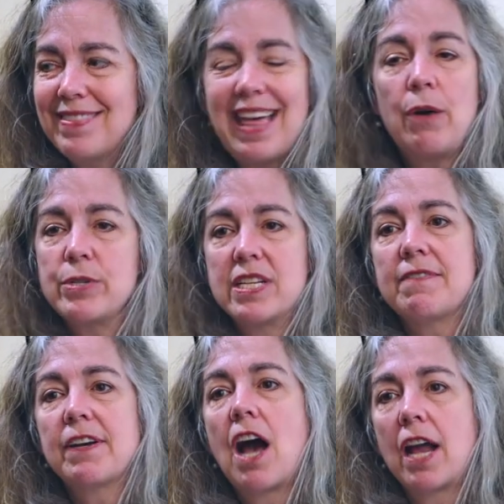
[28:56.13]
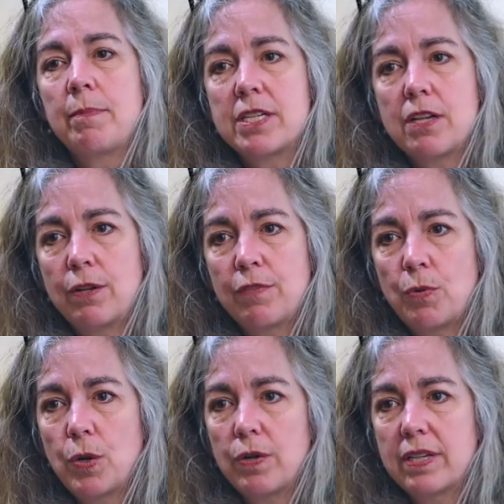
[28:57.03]
thousands of economists all over the
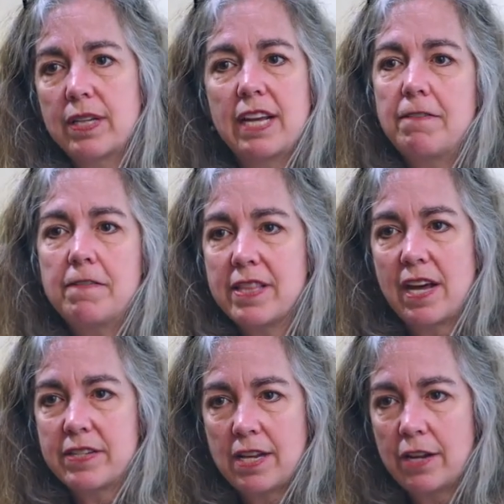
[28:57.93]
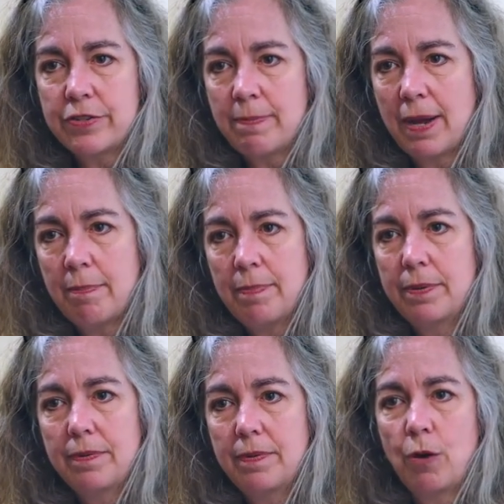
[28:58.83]
world at like $50,000 a pop.
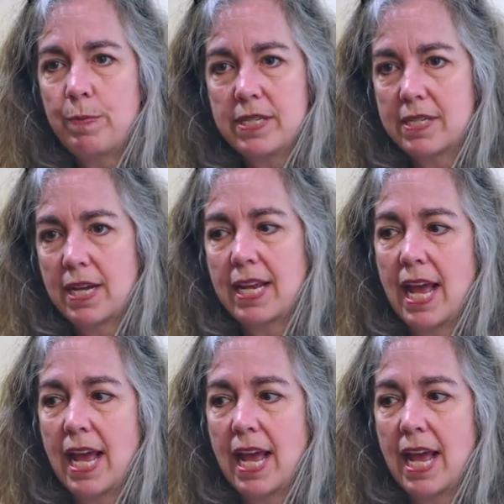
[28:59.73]
Open Society